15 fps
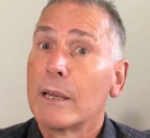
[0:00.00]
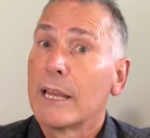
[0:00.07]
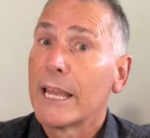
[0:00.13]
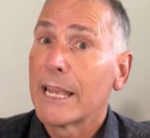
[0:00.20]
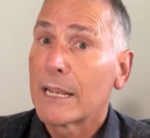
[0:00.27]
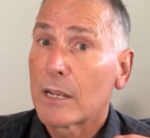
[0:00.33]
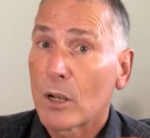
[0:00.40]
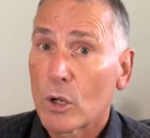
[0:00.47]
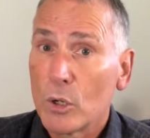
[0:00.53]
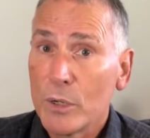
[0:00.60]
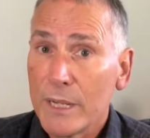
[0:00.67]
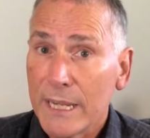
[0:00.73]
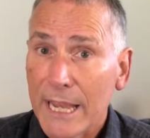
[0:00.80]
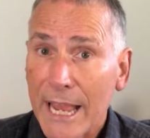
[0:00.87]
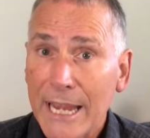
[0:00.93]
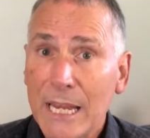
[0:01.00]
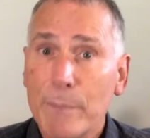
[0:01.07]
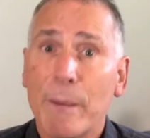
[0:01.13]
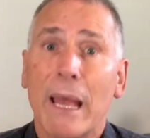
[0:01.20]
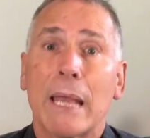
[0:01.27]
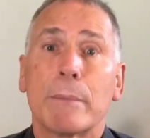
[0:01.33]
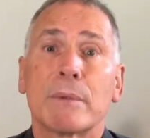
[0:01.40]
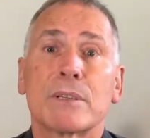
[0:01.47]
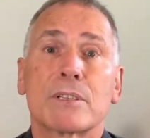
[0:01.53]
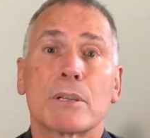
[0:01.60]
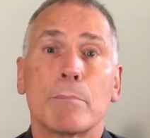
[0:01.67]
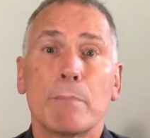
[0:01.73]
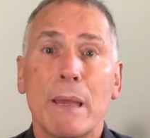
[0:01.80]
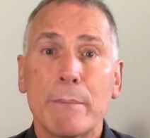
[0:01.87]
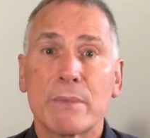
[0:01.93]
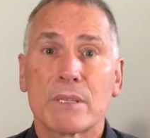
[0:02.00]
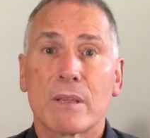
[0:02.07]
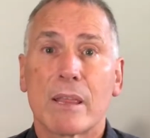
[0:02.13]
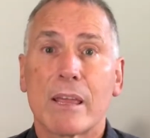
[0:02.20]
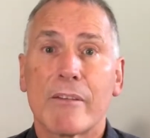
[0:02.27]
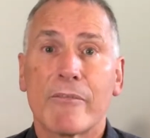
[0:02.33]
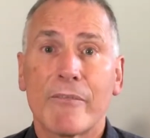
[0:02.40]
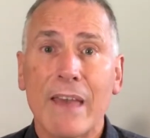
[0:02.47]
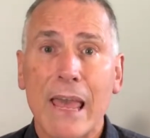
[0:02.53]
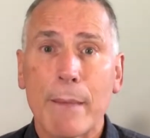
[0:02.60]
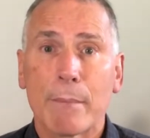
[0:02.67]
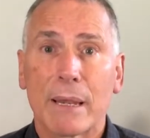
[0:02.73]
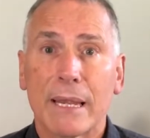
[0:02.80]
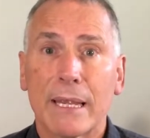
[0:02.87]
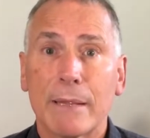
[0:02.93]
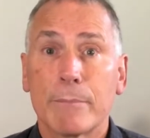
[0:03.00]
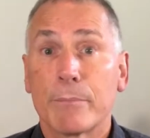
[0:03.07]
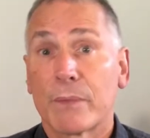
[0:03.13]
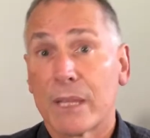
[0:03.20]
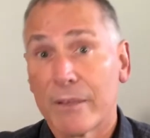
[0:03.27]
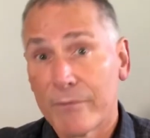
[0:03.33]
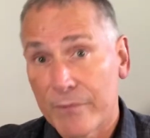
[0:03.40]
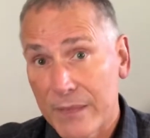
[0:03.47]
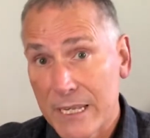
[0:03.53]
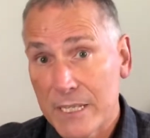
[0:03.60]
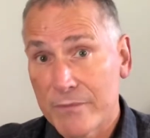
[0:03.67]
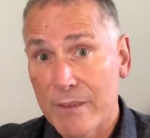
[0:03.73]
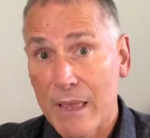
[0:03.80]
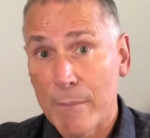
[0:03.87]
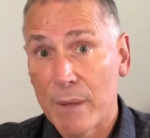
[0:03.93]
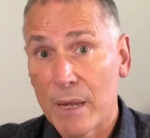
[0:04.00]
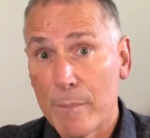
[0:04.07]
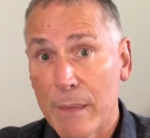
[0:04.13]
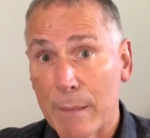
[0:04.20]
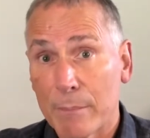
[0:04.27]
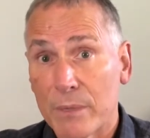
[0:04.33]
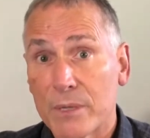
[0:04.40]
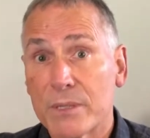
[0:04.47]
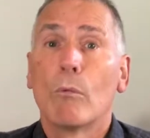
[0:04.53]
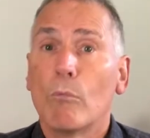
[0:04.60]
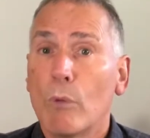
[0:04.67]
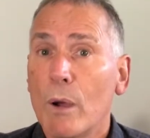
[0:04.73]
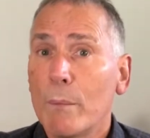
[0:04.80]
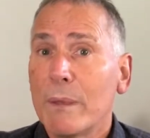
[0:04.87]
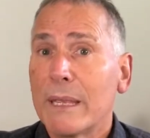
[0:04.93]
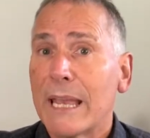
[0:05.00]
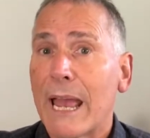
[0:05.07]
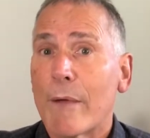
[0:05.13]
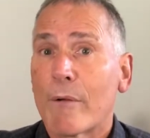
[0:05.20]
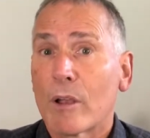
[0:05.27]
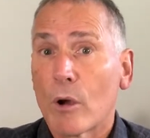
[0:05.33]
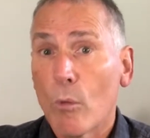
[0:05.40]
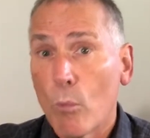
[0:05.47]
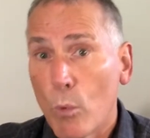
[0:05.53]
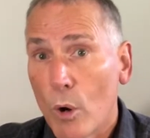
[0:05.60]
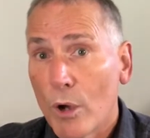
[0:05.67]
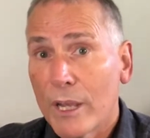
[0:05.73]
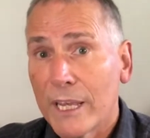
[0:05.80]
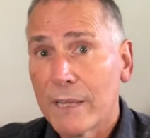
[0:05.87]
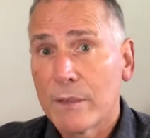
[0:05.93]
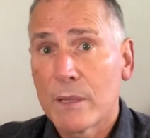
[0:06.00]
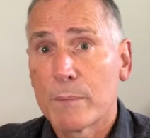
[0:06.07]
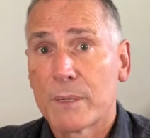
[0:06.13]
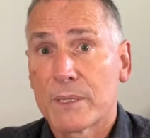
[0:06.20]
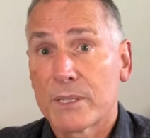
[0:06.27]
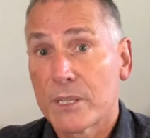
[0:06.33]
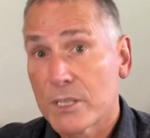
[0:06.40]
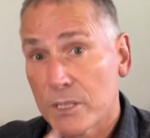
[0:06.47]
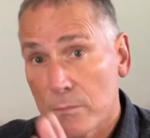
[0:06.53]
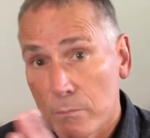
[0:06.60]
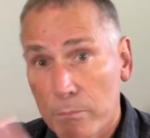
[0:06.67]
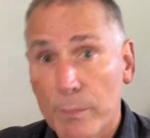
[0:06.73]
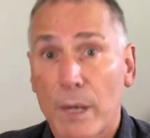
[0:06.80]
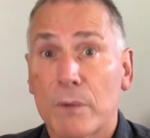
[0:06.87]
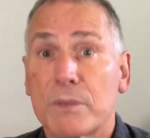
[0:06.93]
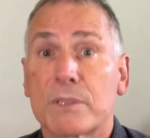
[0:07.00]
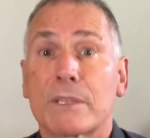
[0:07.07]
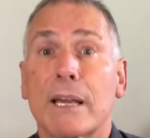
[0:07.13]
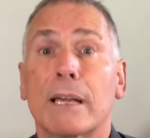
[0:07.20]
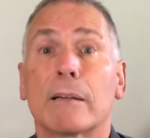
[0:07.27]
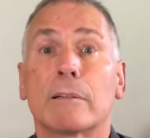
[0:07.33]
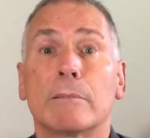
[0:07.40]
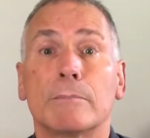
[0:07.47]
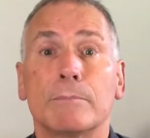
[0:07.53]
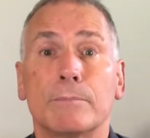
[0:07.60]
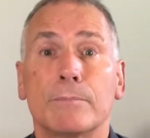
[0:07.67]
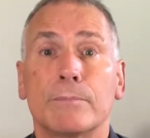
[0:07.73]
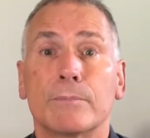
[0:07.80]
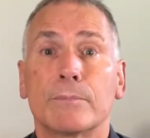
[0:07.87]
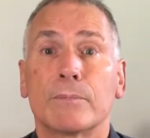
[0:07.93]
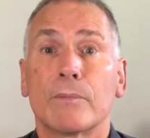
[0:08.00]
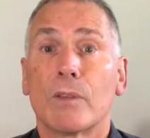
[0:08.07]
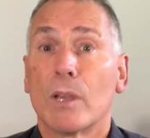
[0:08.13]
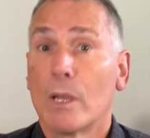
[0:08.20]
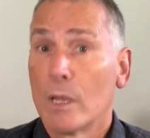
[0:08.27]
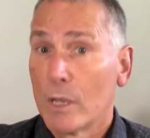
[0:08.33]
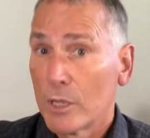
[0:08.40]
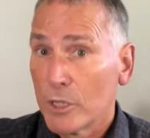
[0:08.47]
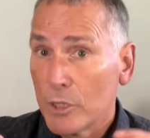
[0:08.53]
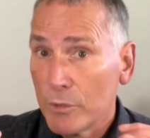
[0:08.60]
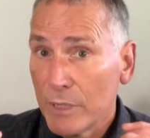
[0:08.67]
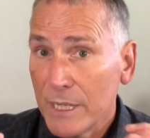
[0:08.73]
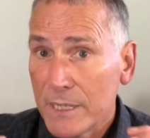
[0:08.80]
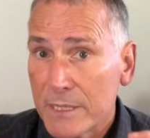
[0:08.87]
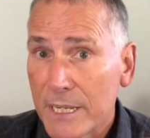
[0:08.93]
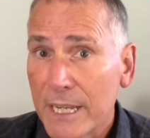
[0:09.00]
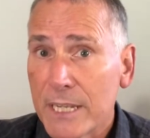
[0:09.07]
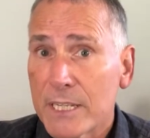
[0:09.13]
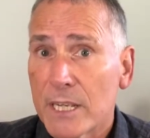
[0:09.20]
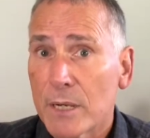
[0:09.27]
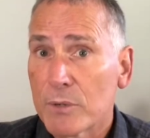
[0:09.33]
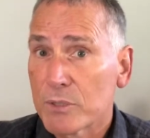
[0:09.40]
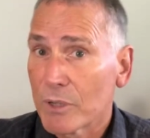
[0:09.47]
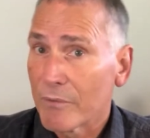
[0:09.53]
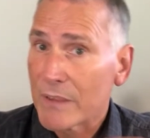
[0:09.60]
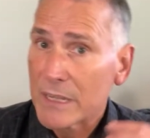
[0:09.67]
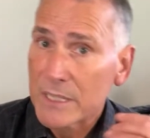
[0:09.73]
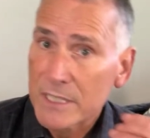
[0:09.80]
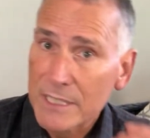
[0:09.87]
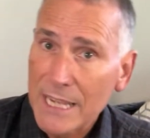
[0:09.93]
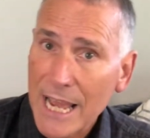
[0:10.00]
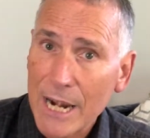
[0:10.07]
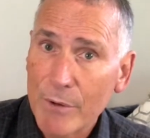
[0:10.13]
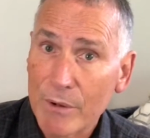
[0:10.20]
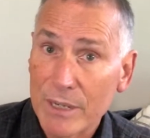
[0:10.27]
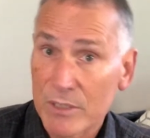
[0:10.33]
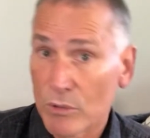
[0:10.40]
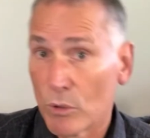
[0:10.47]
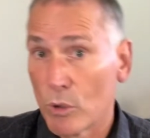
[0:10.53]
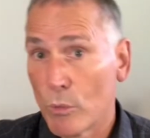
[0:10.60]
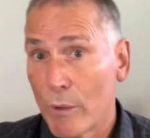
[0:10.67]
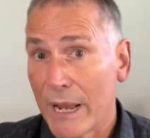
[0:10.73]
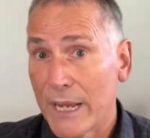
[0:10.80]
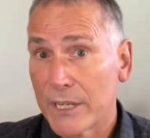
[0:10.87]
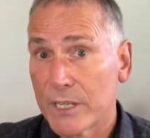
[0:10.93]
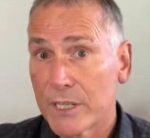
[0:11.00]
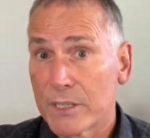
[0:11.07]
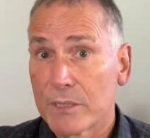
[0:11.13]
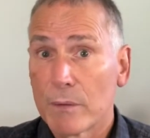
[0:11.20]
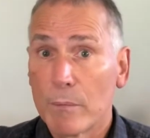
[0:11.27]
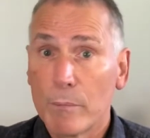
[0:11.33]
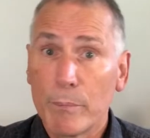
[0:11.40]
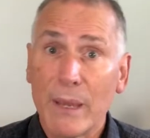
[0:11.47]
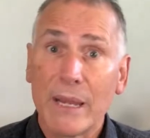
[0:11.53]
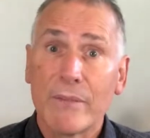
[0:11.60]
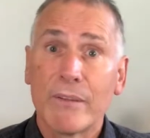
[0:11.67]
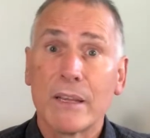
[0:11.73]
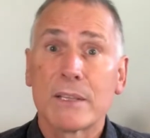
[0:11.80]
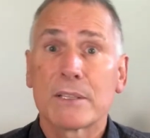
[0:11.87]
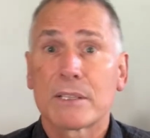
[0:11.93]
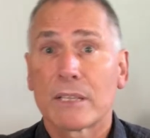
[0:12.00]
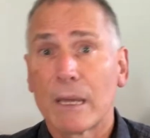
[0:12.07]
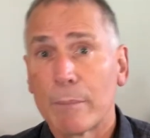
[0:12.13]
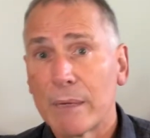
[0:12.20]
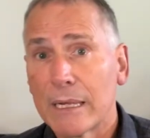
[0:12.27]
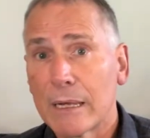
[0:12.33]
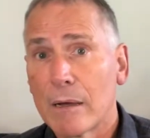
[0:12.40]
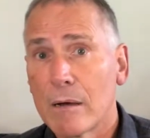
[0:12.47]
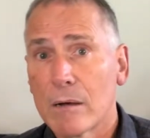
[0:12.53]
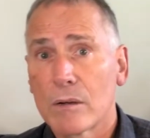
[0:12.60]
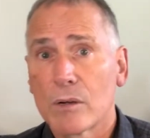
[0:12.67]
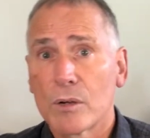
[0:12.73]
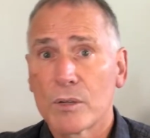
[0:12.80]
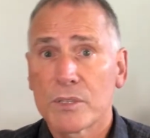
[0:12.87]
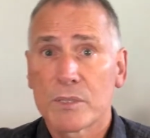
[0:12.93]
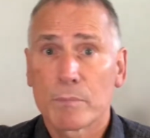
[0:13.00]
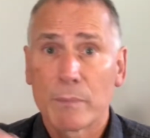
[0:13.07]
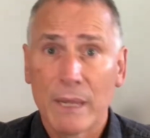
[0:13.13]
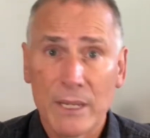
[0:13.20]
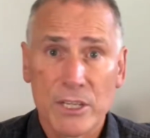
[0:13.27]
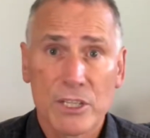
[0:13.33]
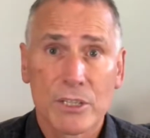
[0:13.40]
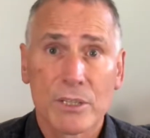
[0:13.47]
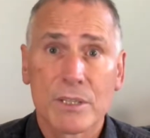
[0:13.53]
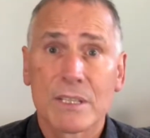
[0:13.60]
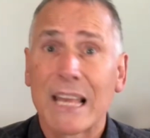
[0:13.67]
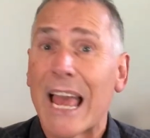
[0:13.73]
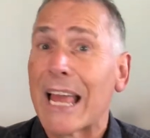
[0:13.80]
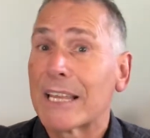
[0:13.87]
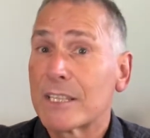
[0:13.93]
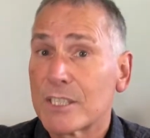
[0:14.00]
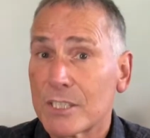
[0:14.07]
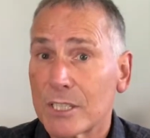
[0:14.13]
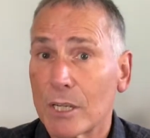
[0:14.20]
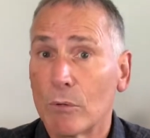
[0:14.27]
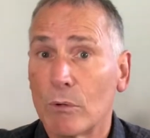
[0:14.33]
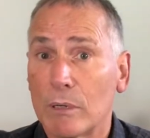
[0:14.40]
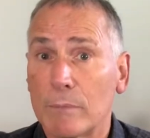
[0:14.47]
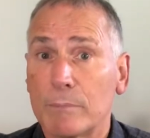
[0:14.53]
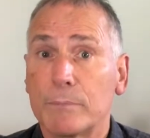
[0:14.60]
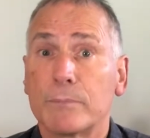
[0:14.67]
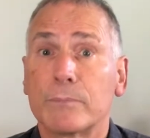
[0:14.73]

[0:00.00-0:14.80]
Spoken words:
including any payments to members of their family if these family members won't be carrying on working in the business post-sale. You need details of their salaries or wages, benefits, company car costs, pensions, and so on.